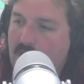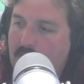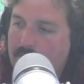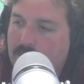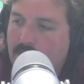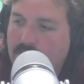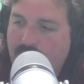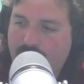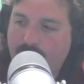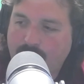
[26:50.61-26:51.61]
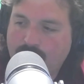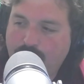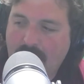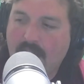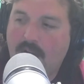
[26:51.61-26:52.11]
I'm going to go
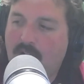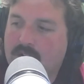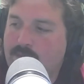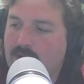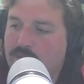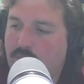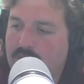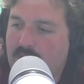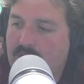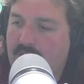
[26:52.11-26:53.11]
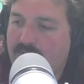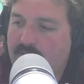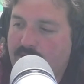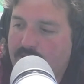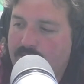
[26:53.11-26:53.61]
Battlehawks minus 1.5,
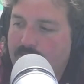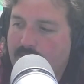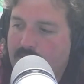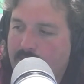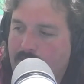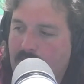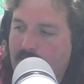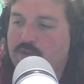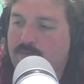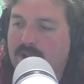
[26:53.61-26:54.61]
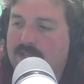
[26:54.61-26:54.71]
Panthers minus